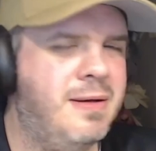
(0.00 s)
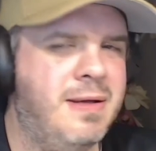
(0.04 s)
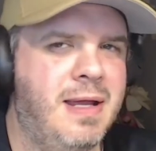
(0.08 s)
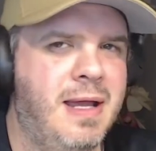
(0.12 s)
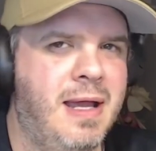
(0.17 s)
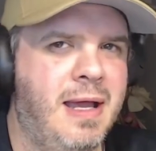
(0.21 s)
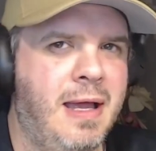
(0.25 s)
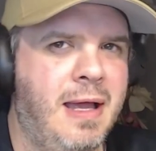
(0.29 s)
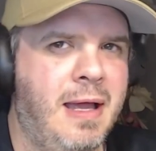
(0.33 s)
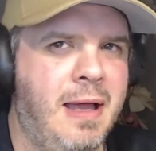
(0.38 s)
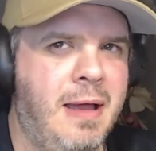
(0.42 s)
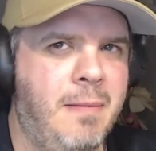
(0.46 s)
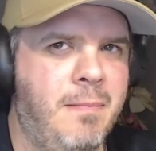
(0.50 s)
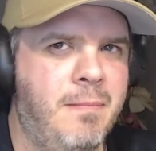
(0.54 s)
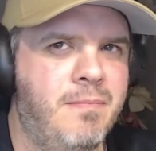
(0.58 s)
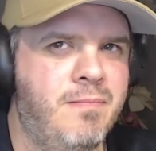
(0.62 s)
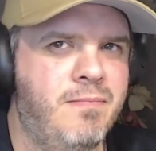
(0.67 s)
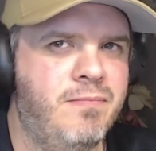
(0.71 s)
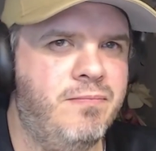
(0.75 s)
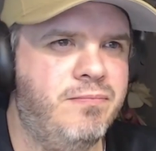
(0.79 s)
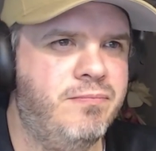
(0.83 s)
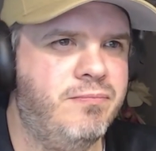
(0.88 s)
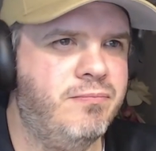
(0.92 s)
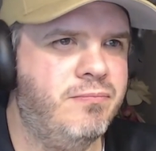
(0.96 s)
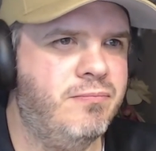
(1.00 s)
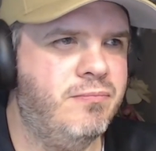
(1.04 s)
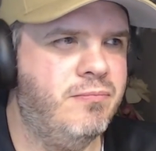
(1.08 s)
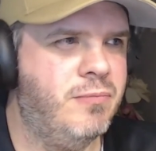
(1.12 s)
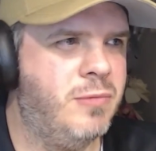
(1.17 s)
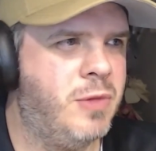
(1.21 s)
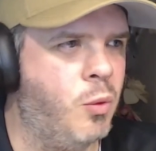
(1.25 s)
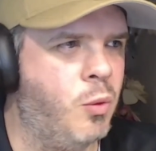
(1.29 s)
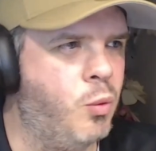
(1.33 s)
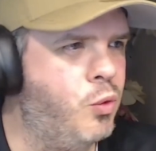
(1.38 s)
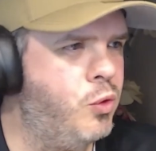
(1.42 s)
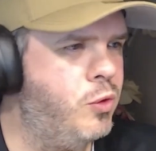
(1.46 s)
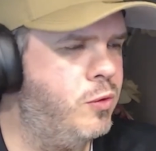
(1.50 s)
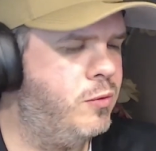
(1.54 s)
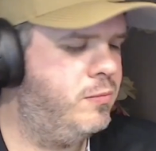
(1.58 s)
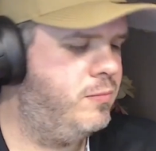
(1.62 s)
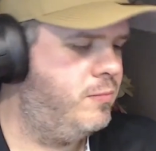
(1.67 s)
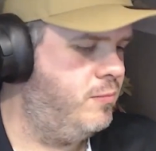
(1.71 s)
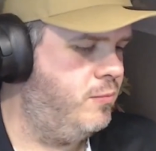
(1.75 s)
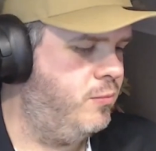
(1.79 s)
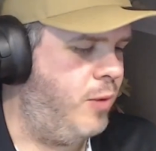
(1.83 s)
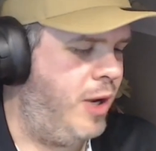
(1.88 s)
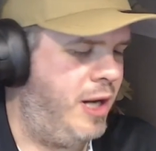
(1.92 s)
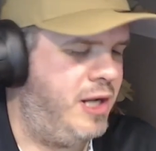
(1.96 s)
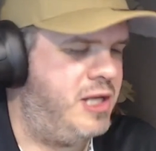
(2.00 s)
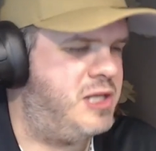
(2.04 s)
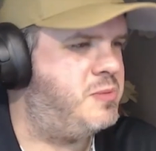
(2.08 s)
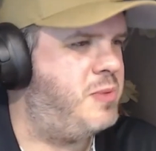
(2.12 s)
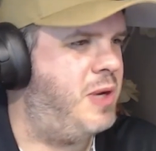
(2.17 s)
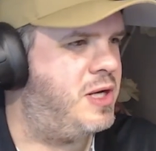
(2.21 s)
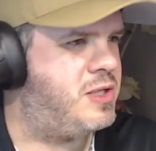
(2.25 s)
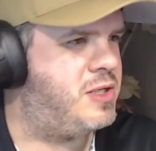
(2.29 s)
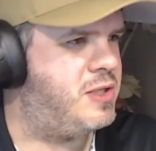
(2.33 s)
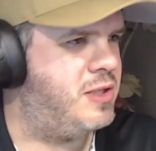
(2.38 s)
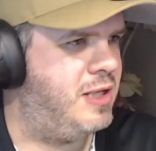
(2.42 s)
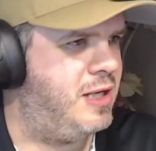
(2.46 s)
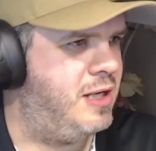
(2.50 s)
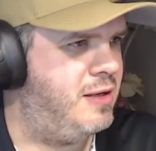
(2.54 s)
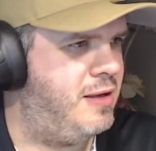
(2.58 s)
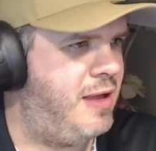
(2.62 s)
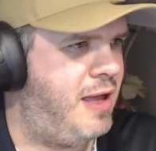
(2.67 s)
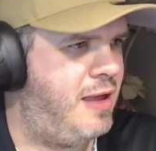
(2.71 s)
The Wood one, especially,